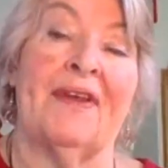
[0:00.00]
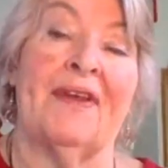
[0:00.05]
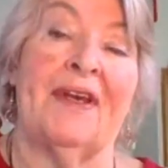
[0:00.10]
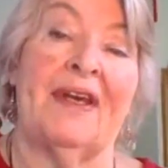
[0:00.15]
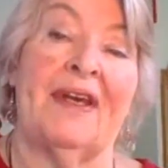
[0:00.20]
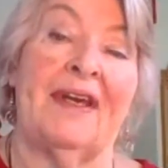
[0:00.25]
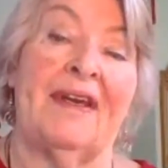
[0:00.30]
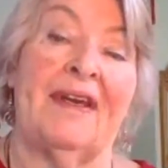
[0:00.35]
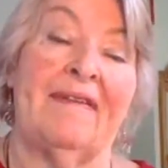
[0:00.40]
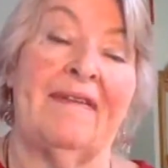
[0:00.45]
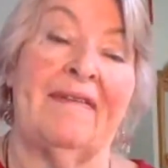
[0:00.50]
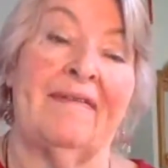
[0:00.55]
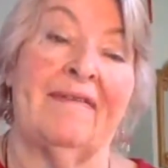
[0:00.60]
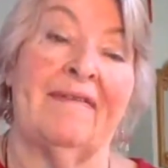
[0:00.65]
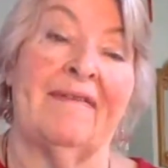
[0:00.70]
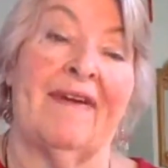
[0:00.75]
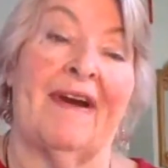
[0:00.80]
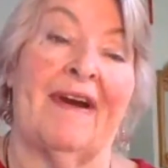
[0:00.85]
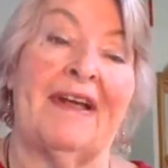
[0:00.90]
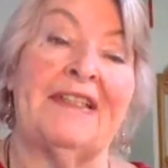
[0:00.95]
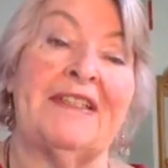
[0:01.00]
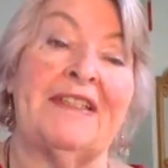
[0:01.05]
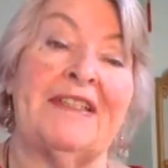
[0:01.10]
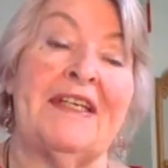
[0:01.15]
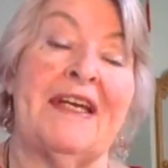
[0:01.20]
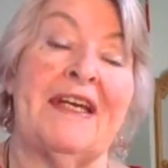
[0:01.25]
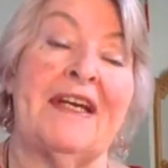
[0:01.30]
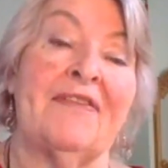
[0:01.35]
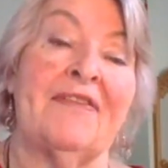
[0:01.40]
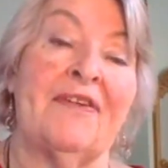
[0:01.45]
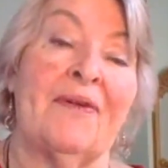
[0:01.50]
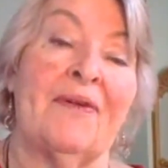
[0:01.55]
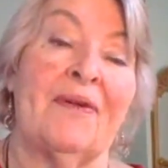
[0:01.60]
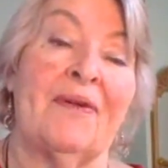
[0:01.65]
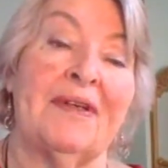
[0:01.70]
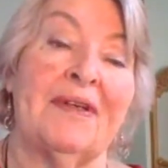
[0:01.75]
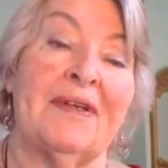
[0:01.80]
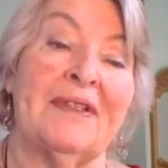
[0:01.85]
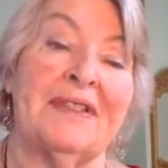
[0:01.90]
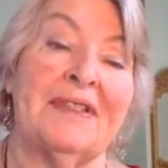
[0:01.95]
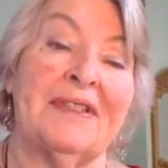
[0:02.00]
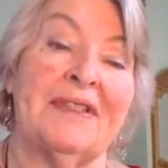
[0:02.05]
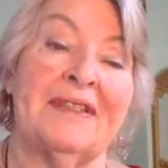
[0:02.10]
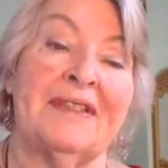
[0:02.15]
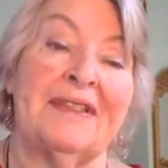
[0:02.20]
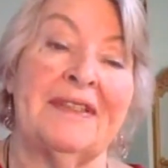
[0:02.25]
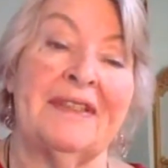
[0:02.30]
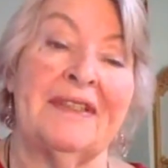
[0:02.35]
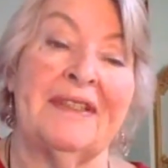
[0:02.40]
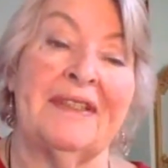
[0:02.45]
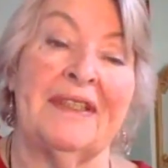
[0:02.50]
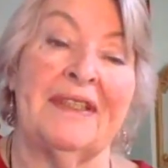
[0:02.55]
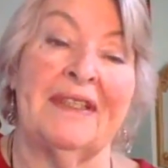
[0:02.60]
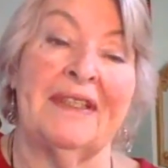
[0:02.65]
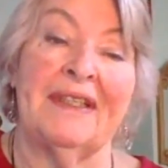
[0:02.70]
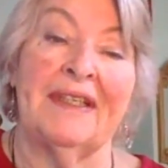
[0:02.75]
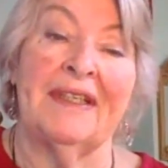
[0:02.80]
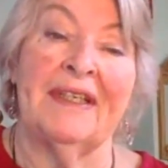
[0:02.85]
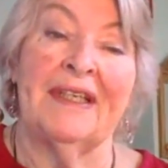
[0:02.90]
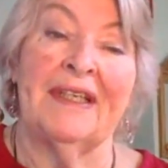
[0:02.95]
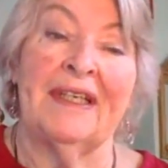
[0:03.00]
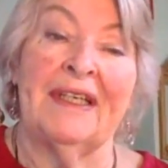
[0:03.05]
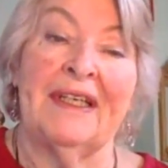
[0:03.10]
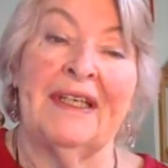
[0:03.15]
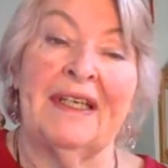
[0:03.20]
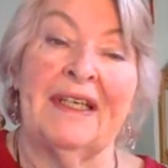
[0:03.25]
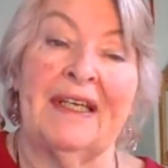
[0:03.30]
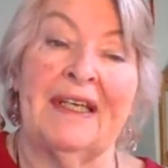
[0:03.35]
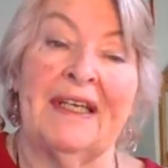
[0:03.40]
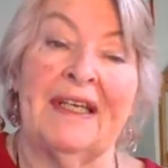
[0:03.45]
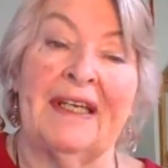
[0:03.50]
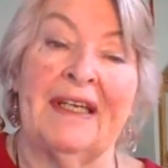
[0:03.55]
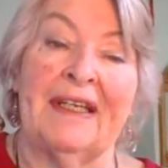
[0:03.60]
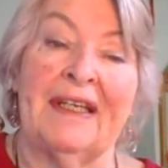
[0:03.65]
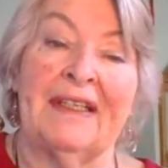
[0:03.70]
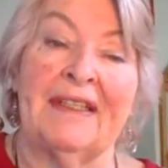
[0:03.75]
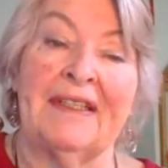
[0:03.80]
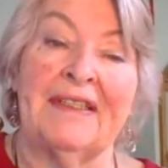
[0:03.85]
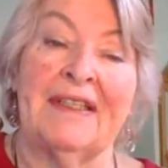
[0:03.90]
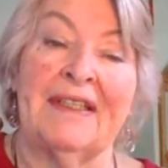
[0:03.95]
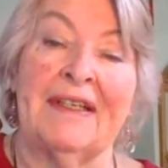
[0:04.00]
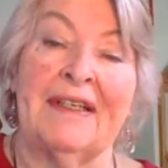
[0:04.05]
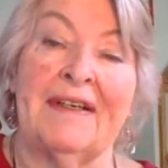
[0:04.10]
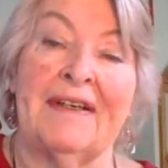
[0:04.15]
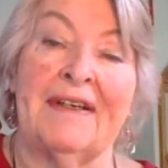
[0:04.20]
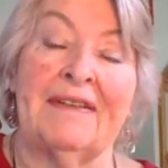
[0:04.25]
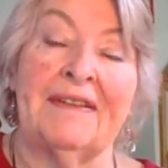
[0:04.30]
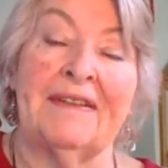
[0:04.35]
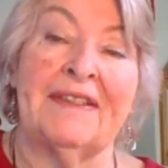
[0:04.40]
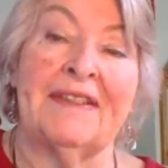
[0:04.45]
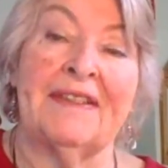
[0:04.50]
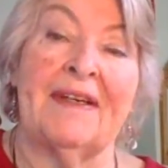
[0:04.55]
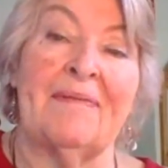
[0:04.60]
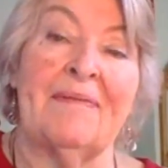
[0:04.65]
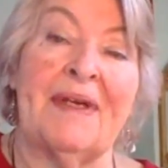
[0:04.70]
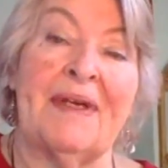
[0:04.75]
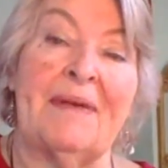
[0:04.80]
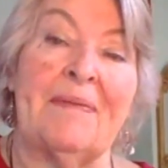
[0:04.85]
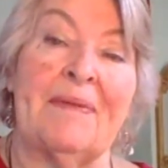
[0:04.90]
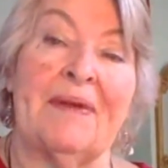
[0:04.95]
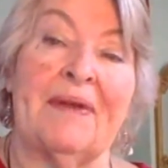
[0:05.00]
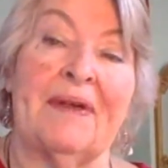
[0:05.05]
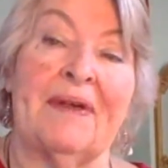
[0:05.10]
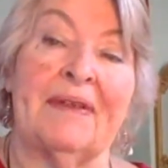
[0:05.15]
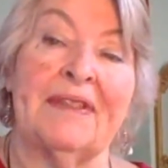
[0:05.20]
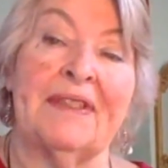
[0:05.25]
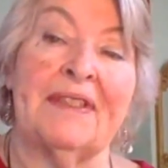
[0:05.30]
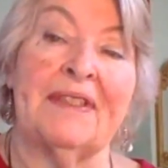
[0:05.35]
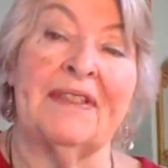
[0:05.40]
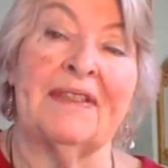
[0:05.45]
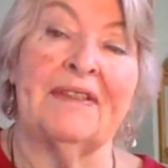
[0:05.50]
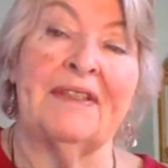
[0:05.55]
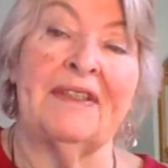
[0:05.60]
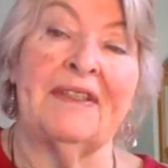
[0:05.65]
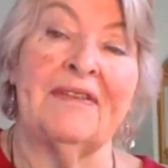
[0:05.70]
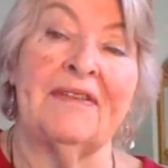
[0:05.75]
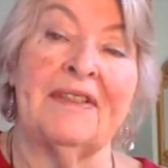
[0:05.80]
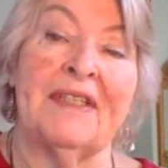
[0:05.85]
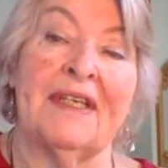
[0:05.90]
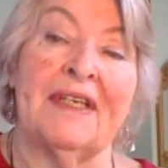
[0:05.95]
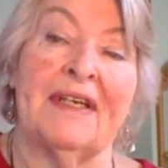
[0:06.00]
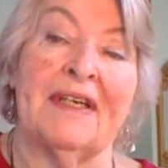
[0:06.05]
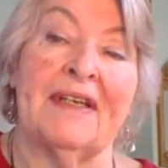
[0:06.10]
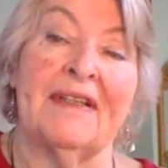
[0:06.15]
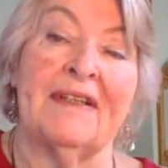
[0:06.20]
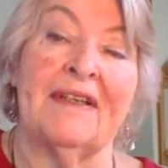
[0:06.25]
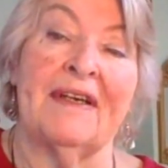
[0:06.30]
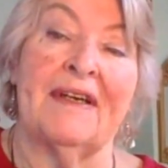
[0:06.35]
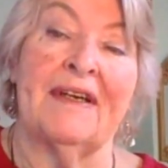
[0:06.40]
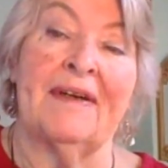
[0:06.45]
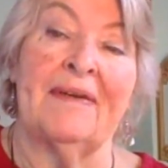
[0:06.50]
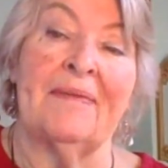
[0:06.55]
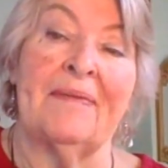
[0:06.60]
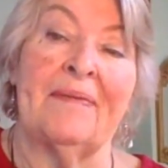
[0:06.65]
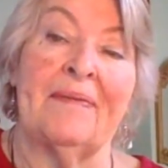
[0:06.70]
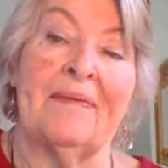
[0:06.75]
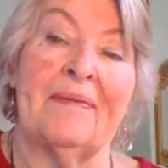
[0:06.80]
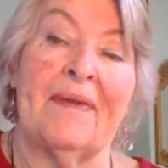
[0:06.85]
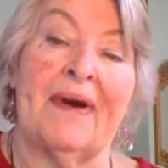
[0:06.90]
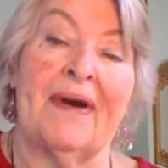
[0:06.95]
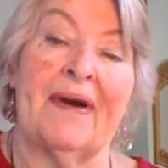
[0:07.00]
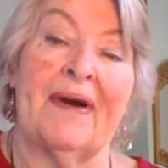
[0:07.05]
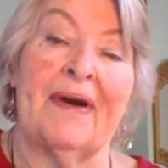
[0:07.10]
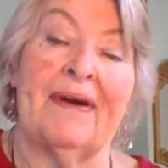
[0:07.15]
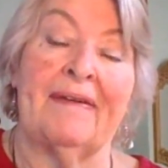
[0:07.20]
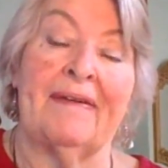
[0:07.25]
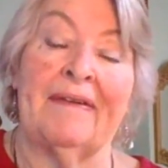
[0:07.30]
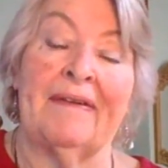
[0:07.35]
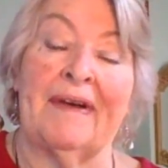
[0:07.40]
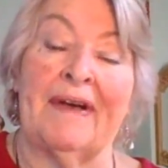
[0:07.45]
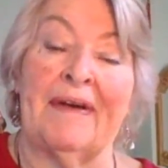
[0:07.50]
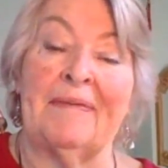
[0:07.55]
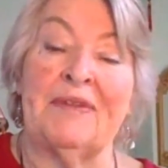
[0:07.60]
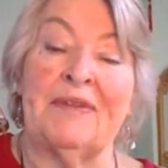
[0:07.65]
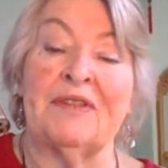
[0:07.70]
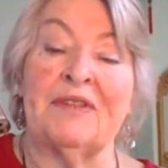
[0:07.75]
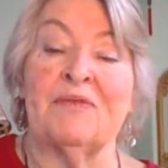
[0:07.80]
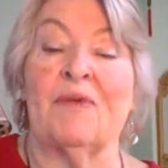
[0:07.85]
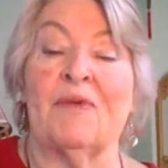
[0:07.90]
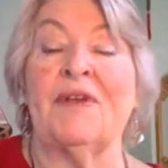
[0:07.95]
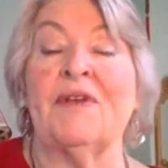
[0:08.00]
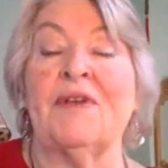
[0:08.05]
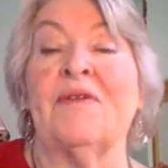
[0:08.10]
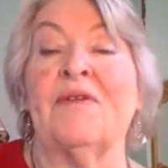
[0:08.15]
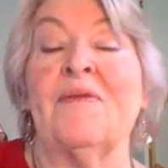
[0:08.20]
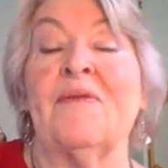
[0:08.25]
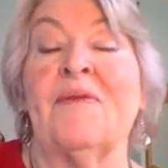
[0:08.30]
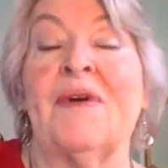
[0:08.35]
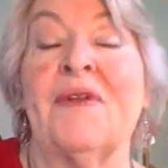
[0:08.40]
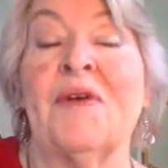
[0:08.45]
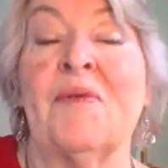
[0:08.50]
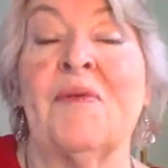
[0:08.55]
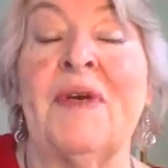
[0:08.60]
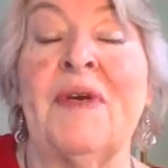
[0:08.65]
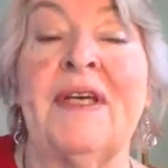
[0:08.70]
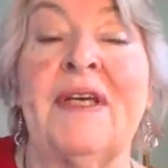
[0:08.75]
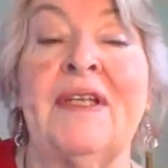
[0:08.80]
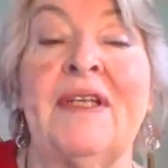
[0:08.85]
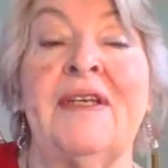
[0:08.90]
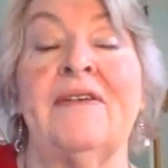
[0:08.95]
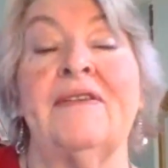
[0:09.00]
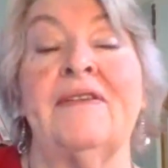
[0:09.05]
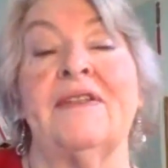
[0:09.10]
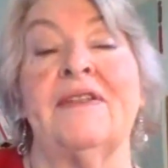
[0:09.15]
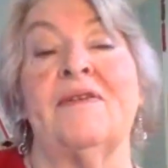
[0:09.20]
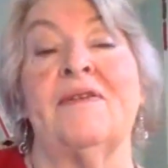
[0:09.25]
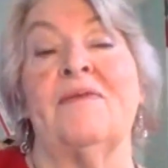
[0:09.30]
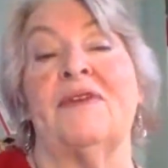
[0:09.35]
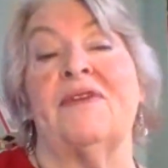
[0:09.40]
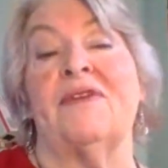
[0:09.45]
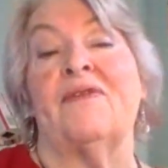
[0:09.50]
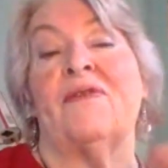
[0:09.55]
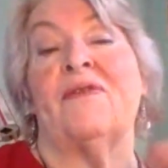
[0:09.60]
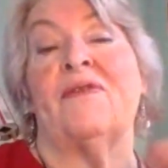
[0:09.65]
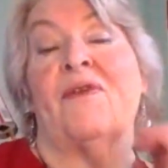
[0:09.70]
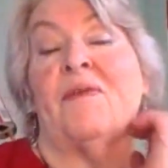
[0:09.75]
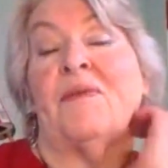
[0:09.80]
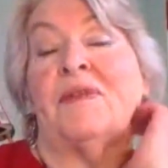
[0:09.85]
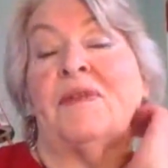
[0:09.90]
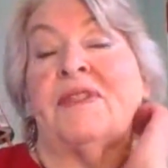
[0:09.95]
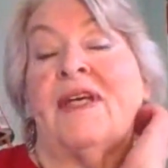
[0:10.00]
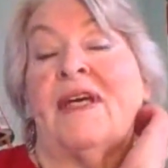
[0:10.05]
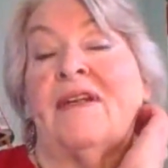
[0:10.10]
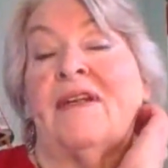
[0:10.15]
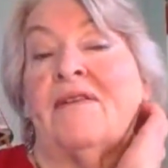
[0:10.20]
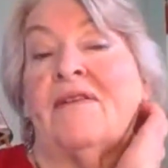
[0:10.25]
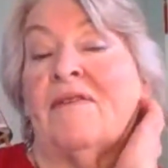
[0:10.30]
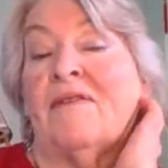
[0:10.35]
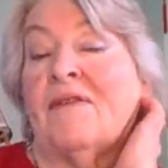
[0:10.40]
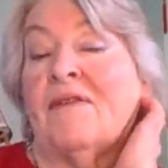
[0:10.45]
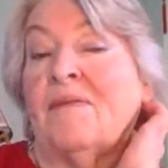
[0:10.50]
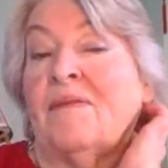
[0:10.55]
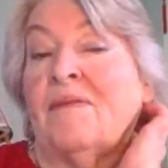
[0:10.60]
the ITF course, and some people are still using it. I'm just wondering whether we can use it with the 4% group.